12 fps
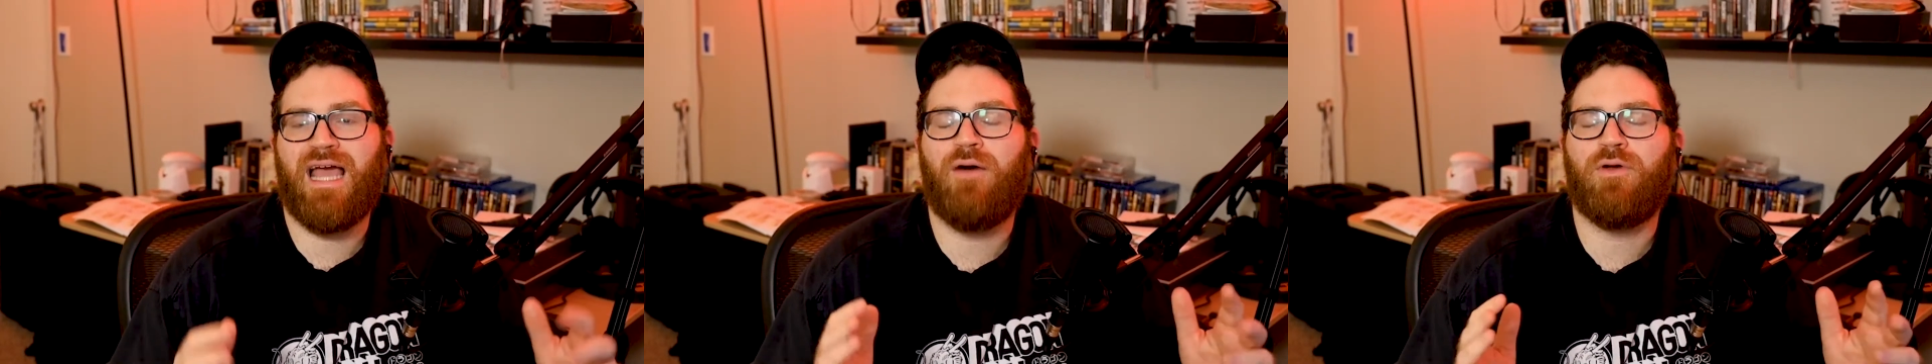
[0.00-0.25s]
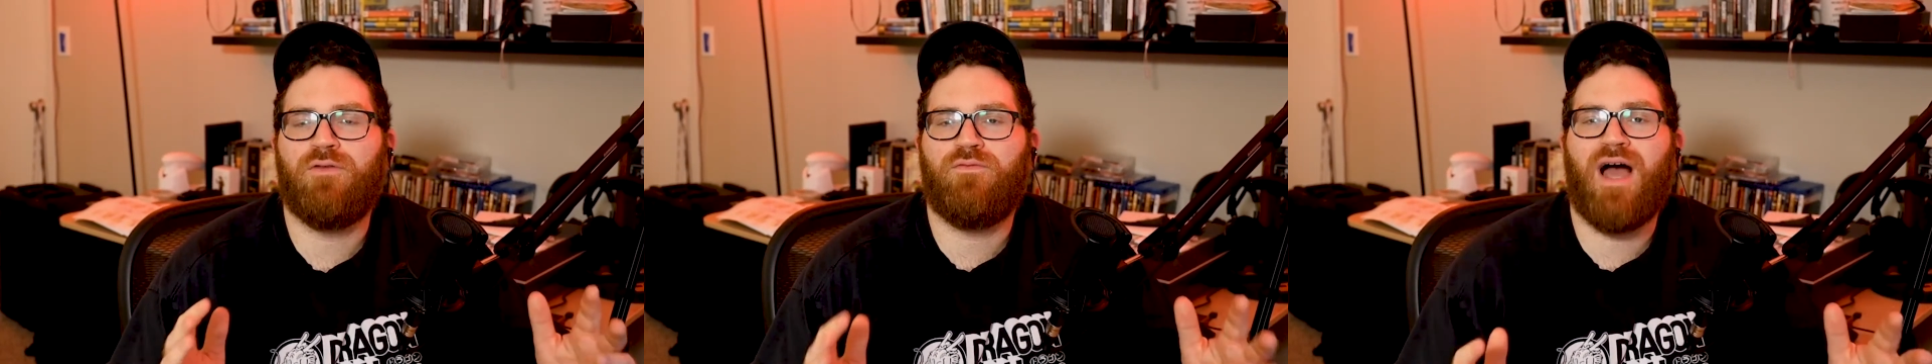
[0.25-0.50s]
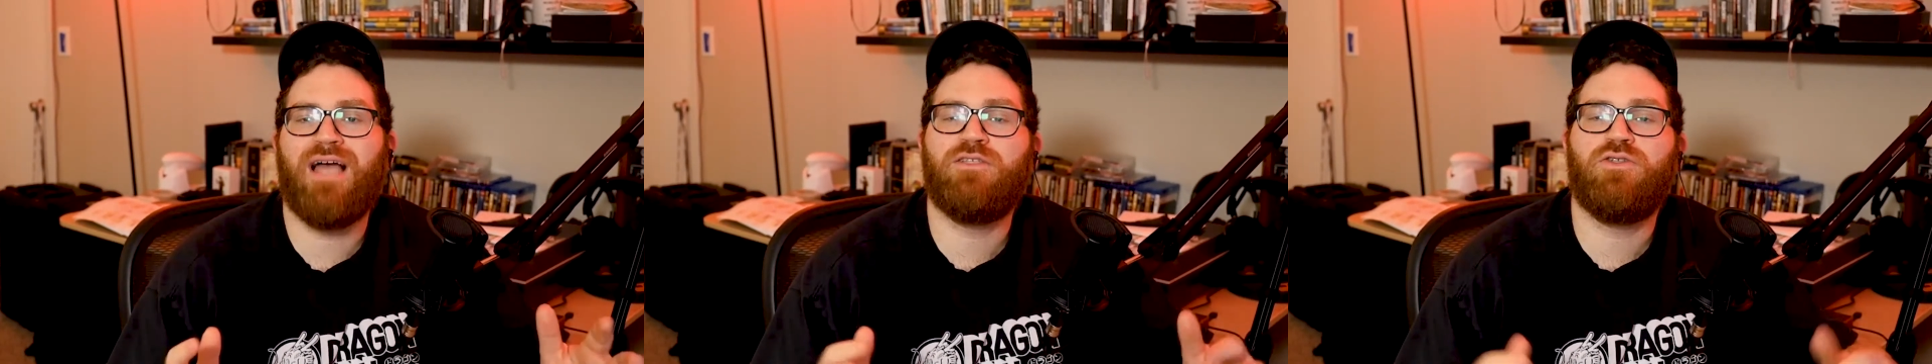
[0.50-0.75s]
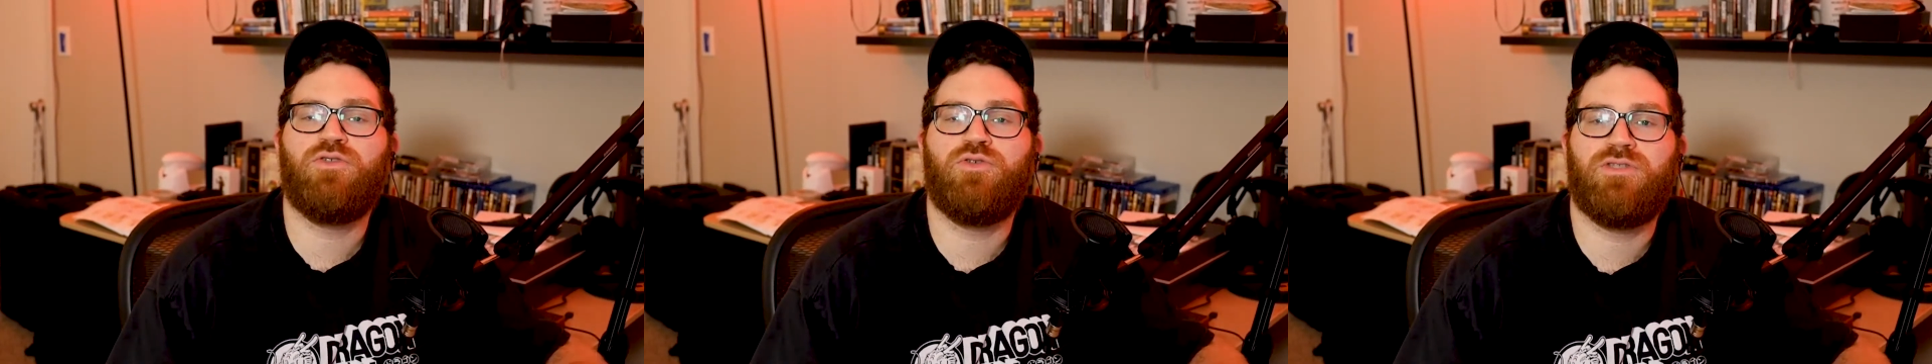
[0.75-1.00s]
I would advise
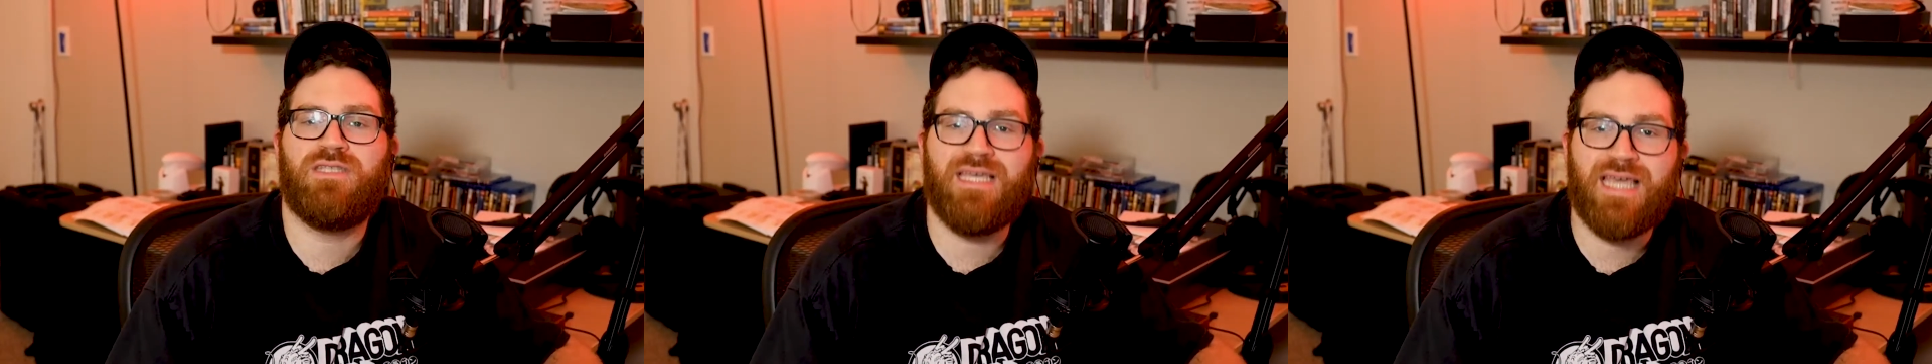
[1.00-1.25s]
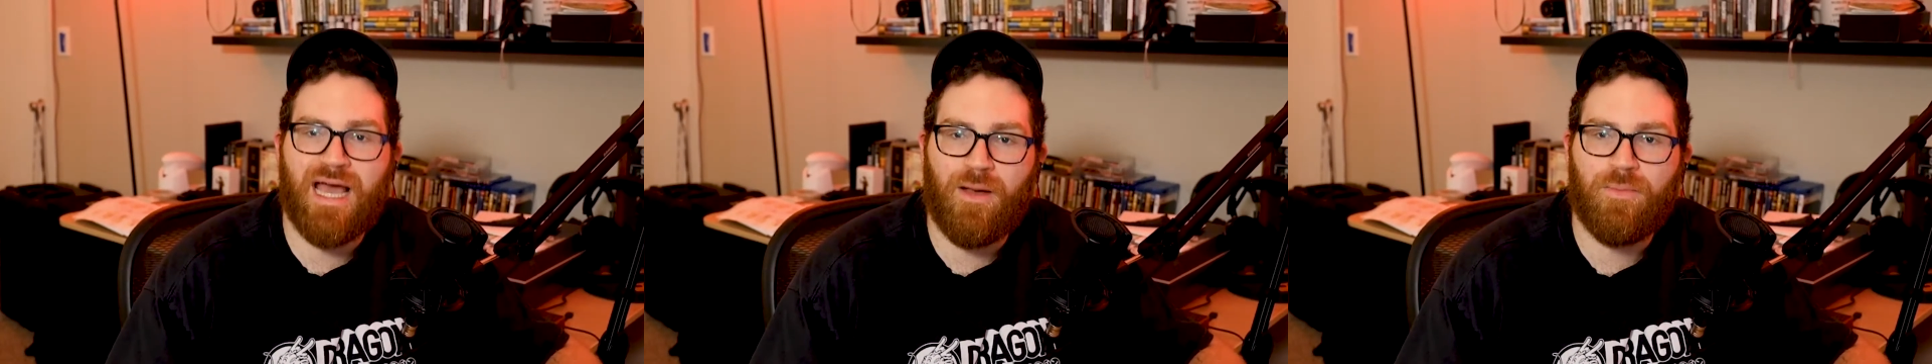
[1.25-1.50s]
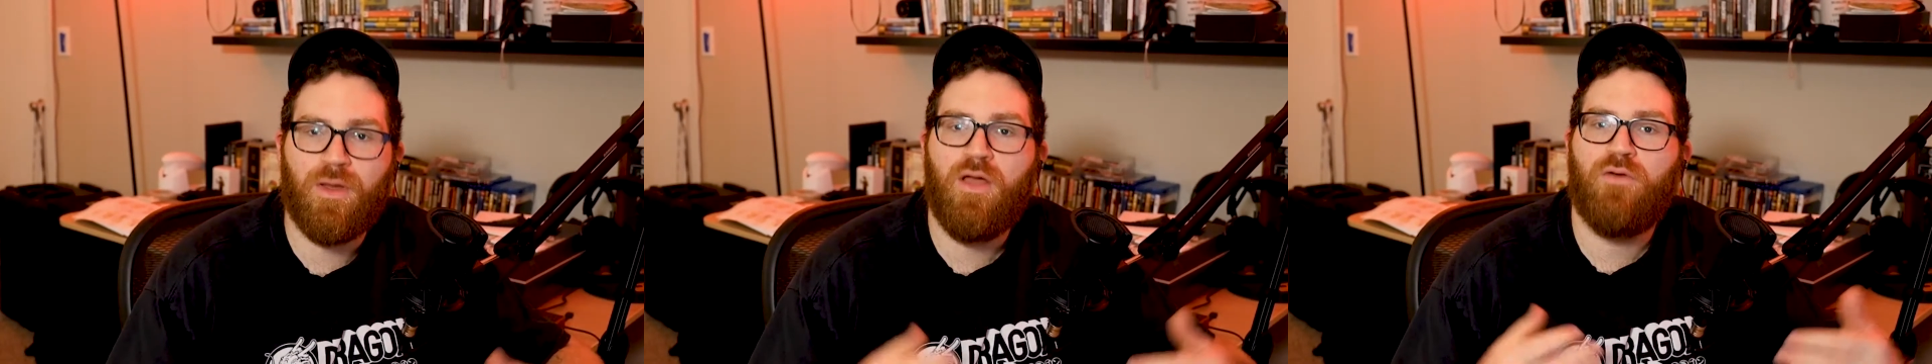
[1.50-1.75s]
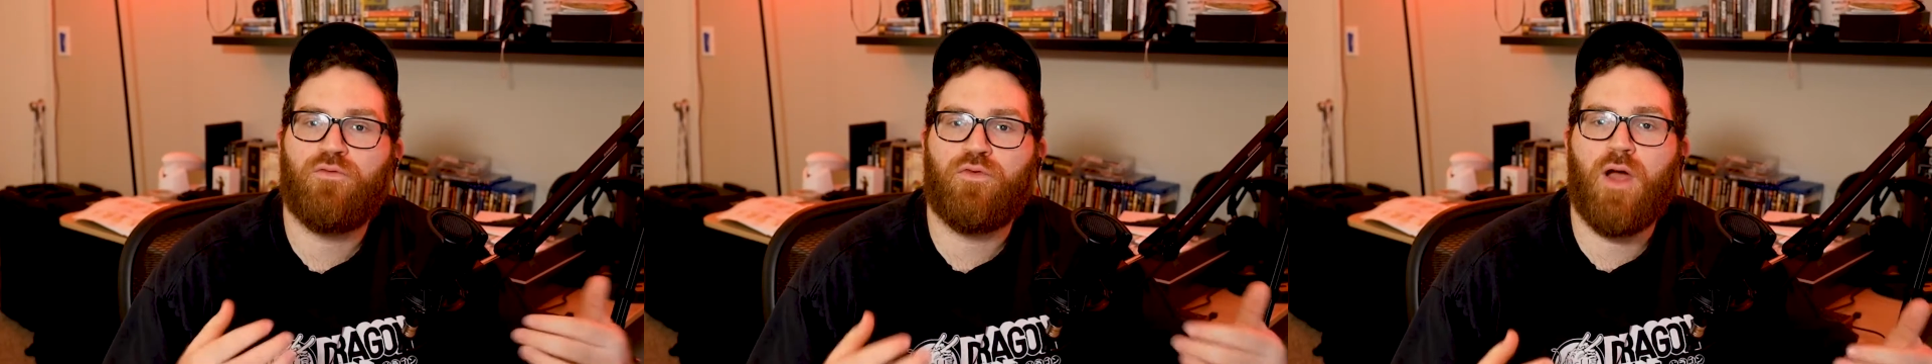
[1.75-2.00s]
you to seek help
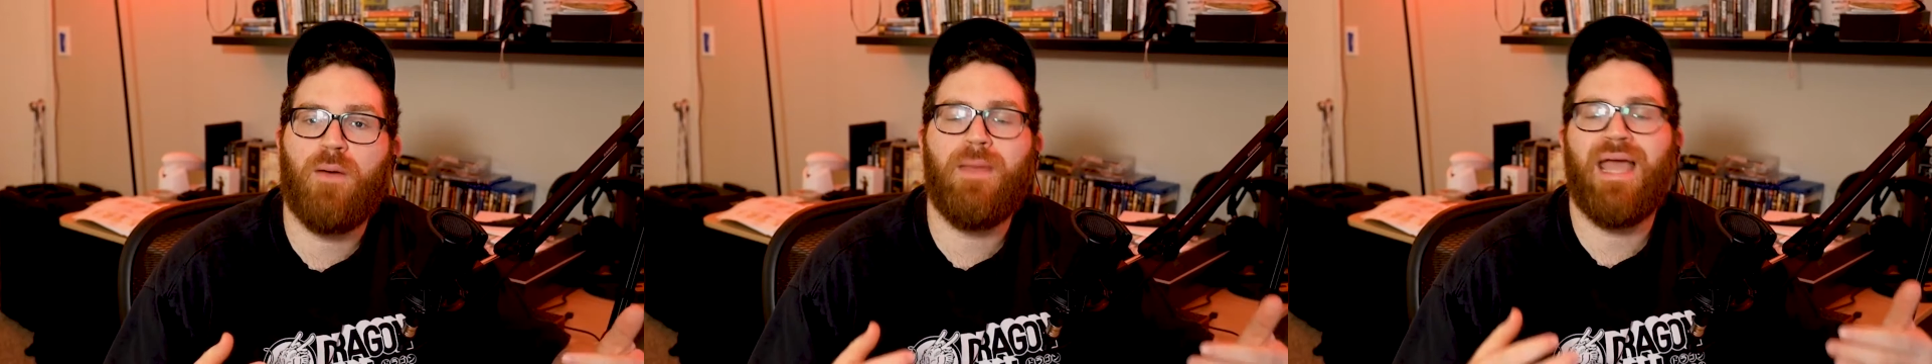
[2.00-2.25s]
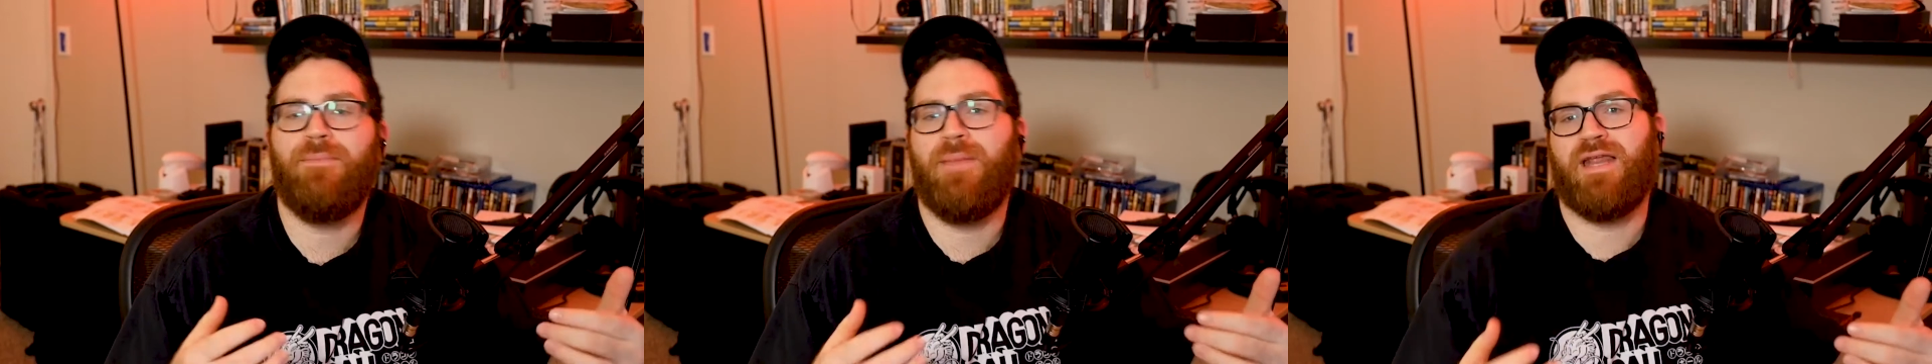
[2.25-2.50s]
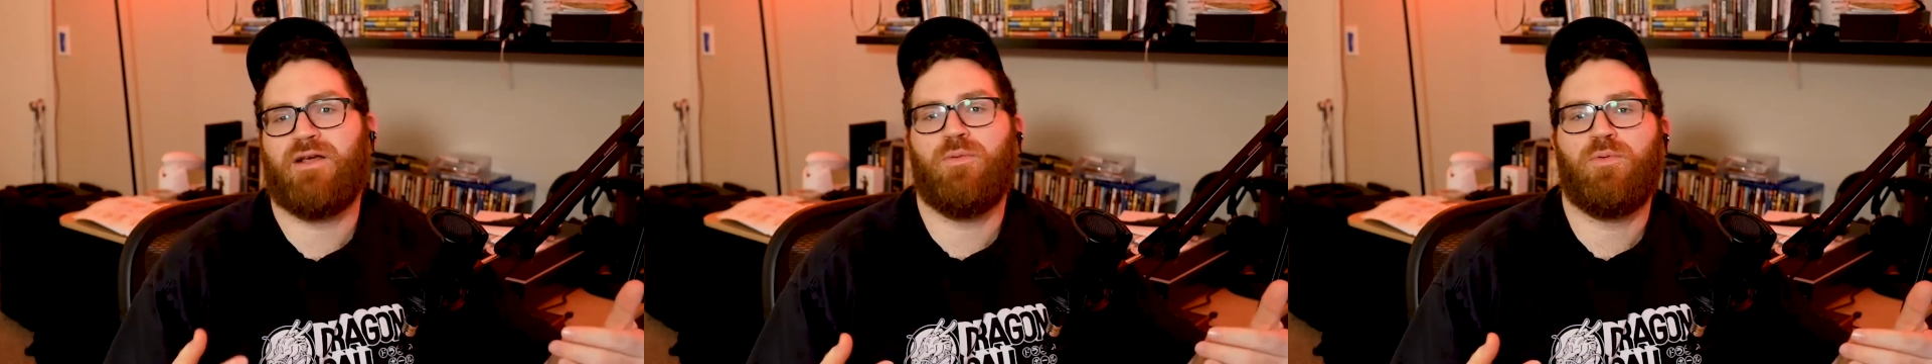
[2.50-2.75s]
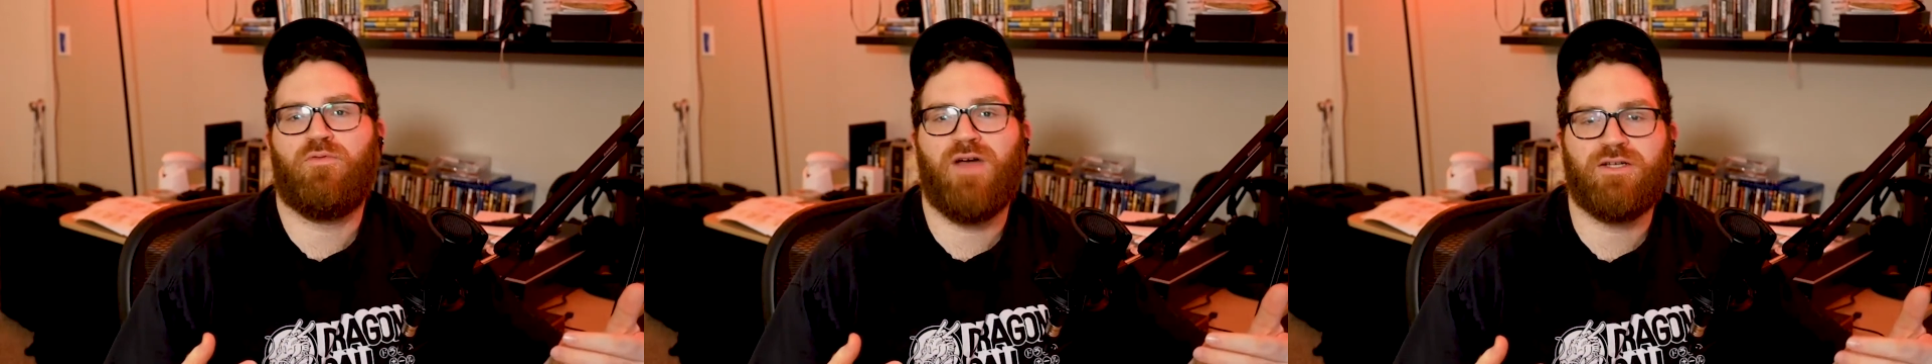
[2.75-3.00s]
from a medical
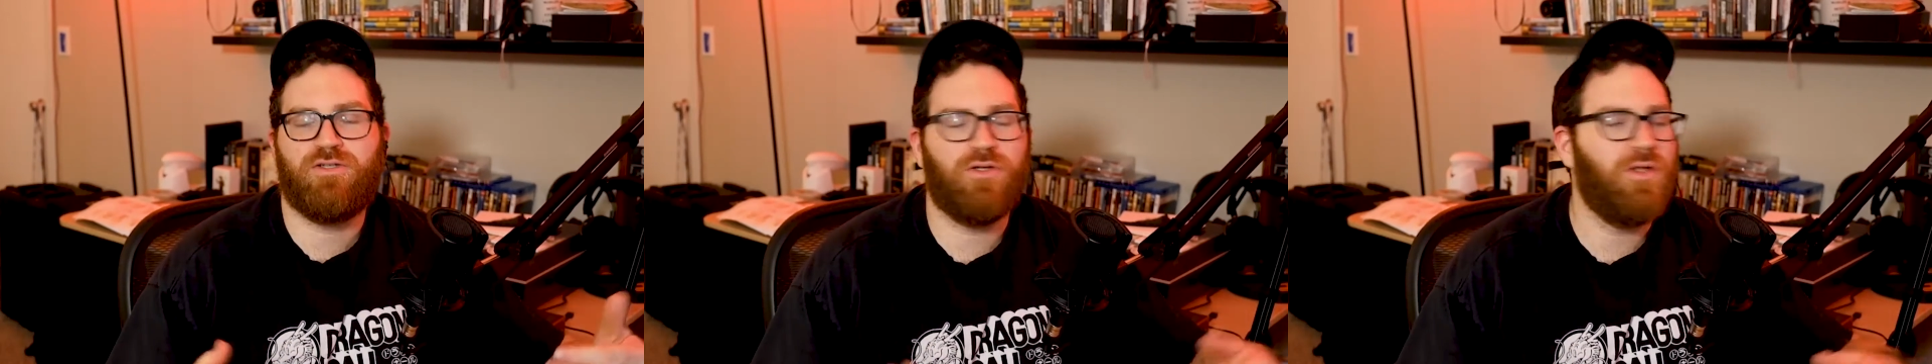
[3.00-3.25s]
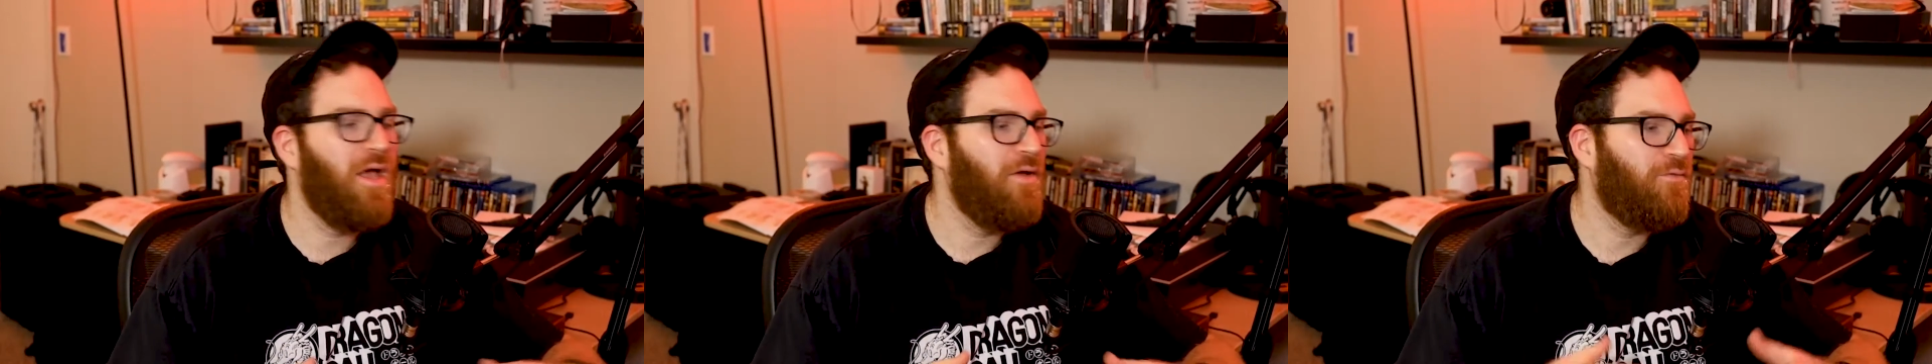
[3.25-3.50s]
professional.